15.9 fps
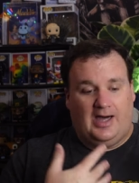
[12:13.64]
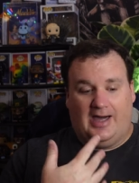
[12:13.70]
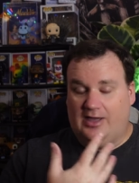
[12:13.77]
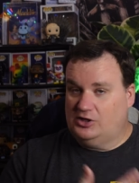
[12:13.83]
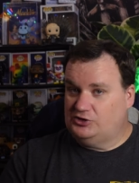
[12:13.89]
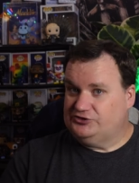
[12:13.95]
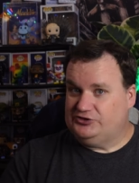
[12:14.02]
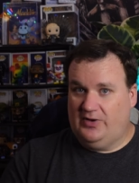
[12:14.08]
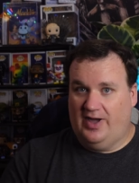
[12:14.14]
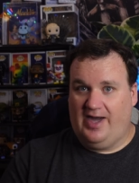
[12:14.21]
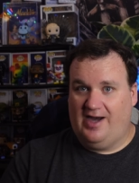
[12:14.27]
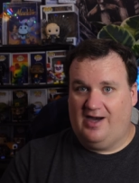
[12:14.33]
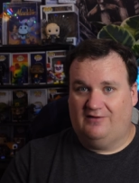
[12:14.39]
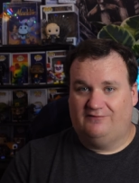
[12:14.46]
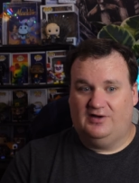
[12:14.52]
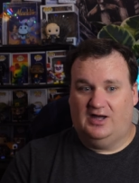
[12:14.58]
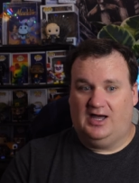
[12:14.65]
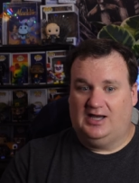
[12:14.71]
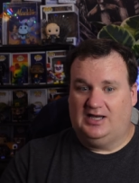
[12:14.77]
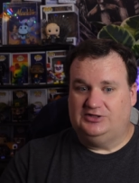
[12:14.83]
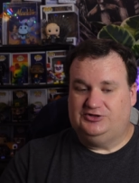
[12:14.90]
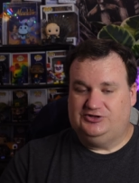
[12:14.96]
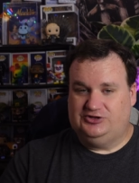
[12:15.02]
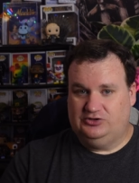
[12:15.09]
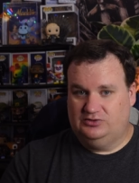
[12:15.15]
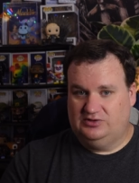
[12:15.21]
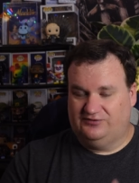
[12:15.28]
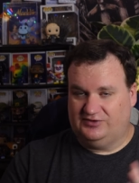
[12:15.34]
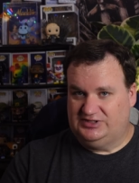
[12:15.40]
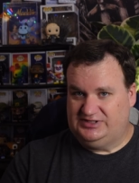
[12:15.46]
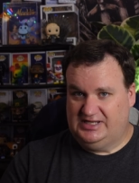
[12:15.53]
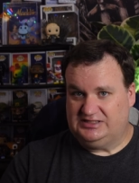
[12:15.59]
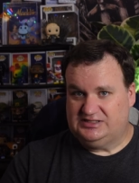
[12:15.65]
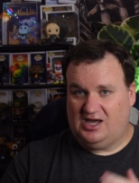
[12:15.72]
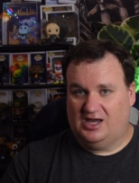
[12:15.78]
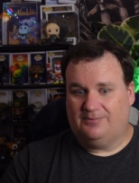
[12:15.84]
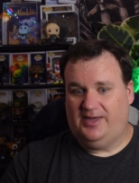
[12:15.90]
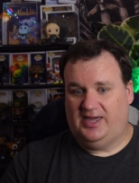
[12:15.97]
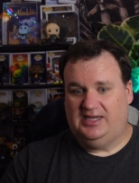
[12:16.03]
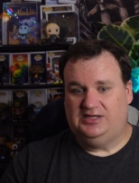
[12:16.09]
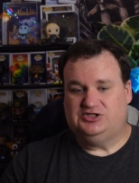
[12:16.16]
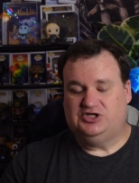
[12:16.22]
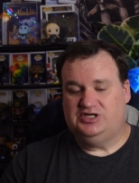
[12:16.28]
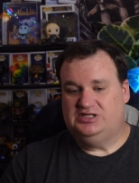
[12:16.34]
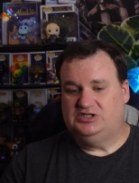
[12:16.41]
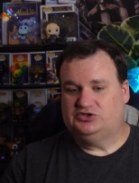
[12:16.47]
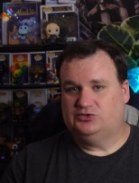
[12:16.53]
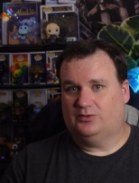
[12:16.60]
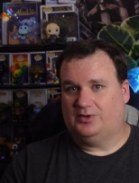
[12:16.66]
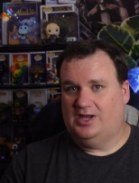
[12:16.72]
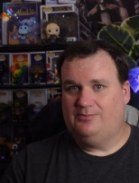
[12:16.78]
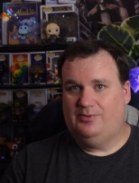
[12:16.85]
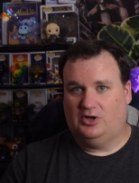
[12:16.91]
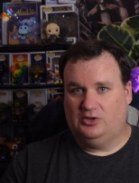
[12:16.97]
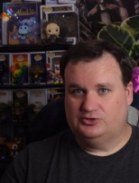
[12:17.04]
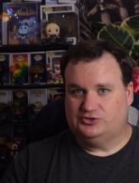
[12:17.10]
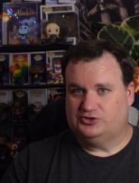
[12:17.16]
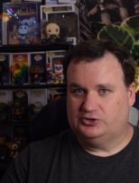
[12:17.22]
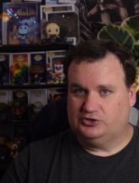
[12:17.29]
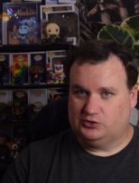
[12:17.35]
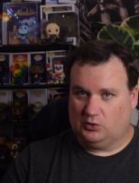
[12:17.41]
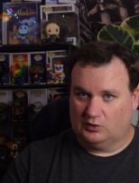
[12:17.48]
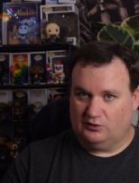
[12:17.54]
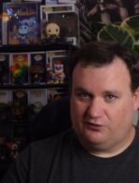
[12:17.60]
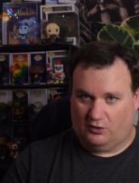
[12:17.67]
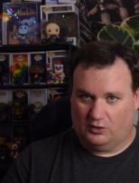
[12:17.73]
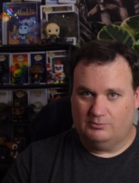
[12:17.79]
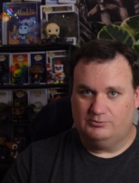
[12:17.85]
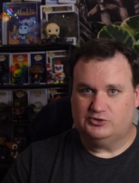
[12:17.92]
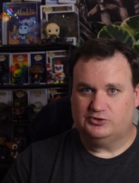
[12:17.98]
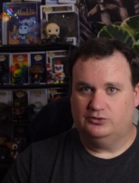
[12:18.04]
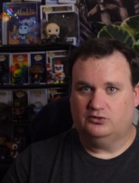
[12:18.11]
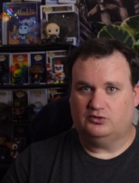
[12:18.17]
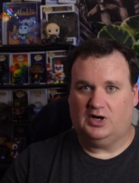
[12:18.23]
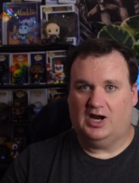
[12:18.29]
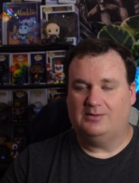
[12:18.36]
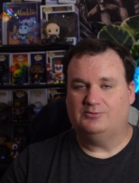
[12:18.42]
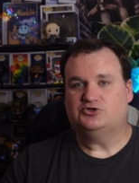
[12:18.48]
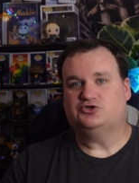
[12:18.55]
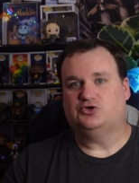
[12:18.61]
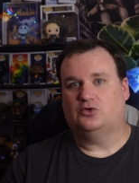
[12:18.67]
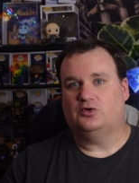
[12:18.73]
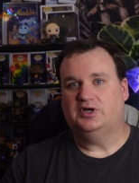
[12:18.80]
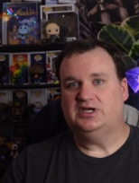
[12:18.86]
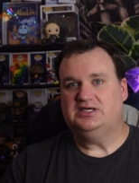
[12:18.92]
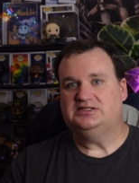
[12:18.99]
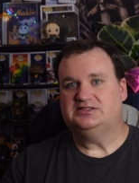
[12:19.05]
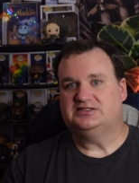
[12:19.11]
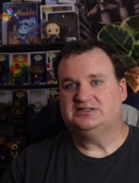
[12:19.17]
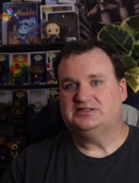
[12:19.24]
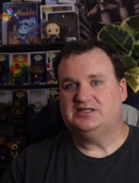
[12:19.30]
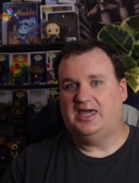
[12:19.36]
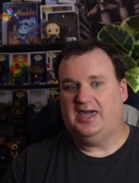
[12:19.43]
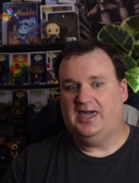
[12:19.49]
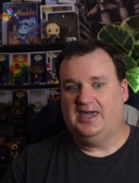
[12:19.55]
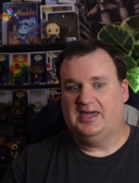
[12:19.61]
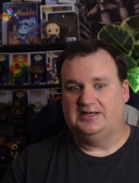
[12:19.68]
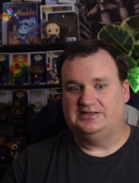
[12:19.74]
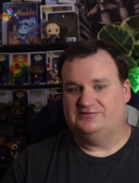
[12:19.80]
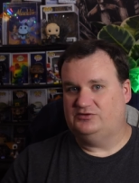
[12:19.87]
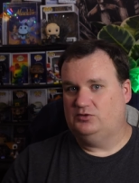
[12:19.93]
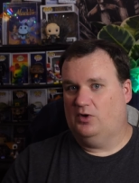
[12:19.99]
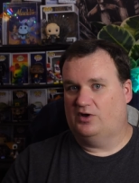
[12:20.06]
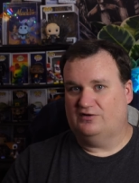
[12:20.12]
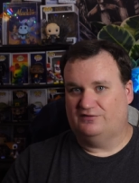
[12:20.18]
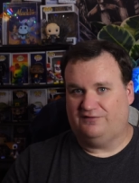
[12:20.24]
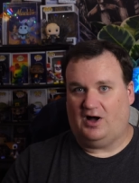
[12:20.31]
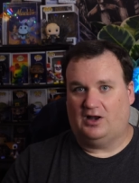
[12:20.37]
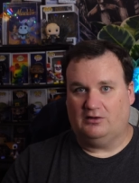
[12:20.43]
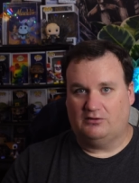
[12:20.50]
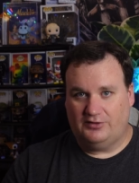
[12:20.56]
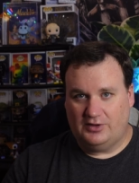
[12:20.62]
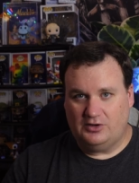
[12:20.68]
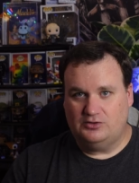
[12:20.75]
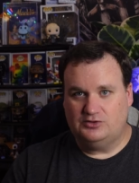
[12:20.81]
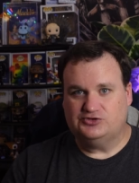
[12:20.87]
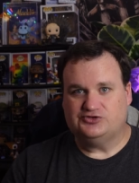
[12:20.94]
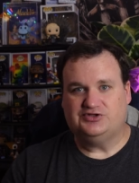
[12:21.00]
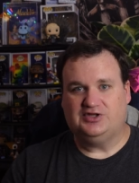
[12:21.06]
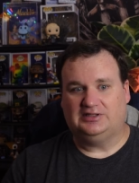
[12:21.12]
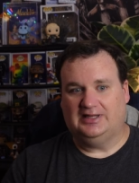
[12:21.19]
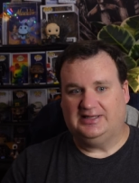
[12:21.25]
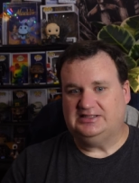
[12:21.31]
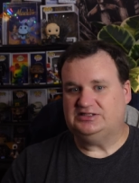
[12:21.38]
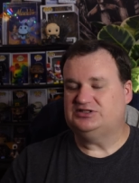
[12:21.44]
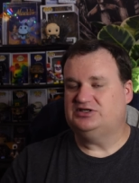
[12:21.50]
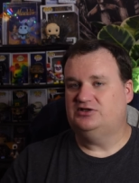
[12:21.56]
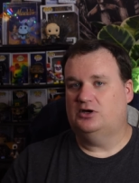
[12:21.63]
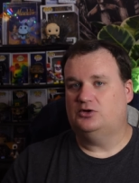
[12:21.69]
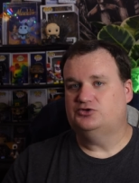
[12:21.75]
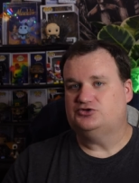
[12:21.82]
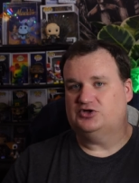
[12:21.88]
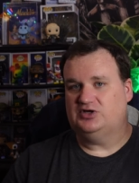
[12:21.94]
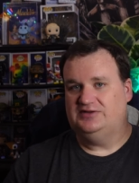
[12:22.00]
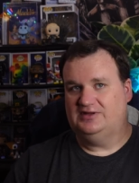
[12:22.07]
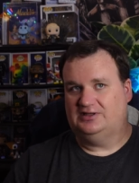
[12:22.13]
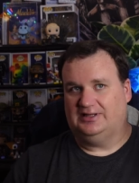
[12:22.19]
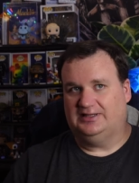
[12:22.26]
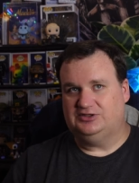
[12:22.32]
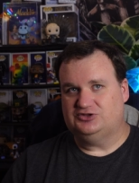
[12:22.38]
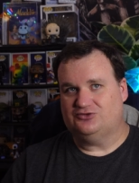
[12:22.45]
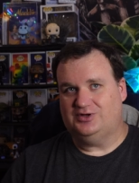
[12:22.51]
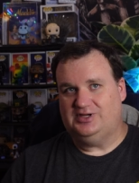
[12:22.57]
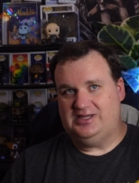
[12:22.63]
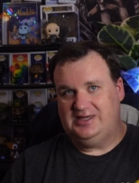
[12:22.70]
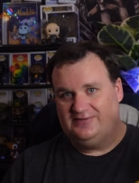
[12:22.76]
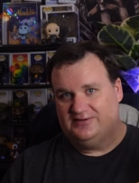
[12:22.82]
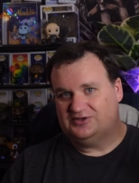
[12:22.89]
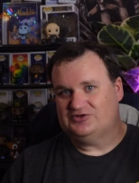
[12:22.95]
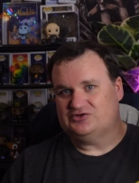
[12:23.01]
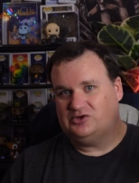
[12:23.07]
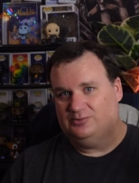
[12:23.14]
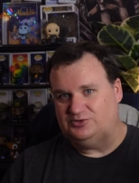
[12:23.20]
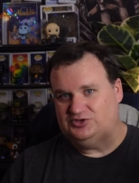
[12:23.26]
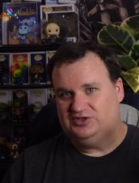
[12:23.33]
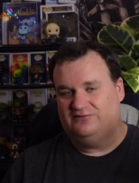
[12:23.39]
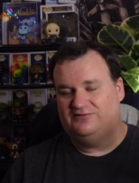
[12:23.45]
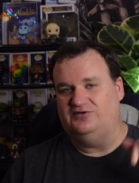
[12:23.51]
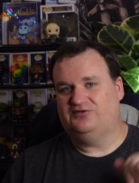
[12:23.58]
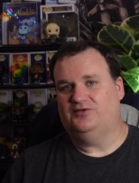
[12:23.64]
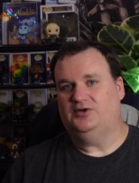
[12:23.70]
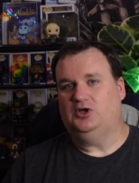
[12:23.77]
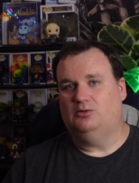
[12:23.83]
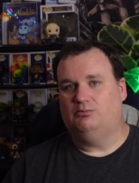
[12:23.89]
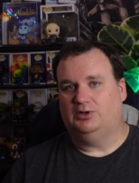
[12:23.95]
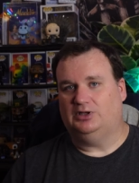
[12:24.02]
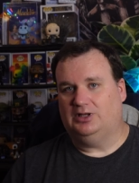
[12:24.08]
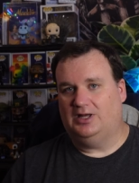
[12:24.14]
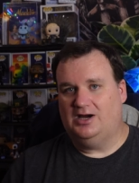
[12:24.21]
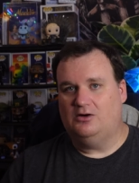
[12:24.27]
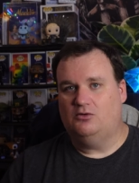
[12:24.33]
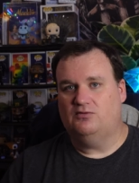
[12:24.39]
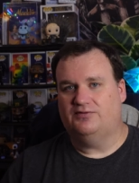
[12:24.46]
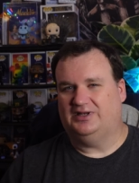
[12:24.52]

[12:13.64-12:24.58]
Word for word: I also have uh, two different TikTok pages where I post short form true crime stories. And if you want to follow those, the links to those are in the link tree in the description of this video below.